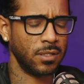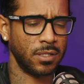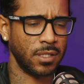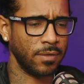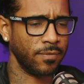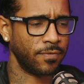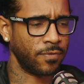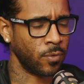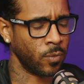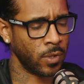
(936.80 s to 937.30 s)

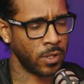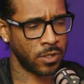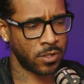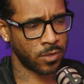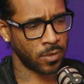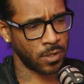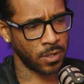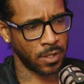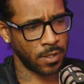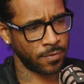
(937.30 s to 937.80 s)

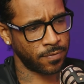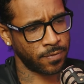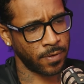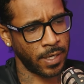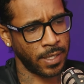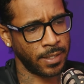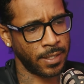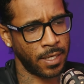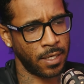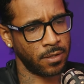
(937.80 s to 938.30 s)
influential enough
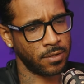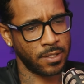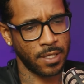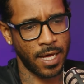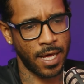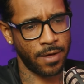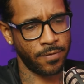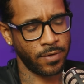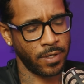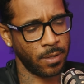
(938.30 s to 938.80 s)
right now to
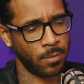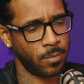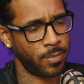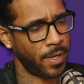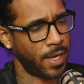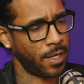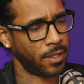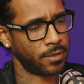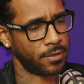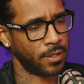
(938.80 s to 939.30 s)
have an
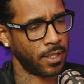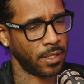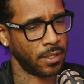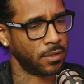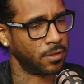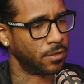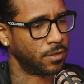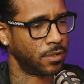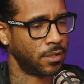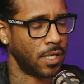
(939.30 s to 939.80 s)
impact. Like
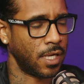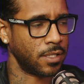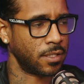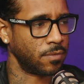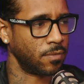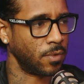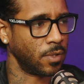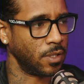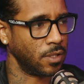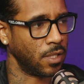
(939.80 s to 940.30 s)
she
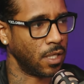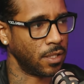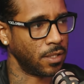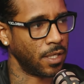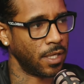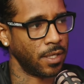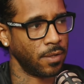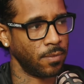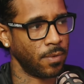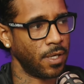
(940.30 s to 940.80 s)
hasn't really done
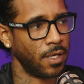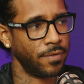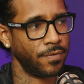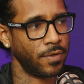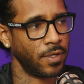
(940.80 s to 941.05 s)
nothing relevant. Because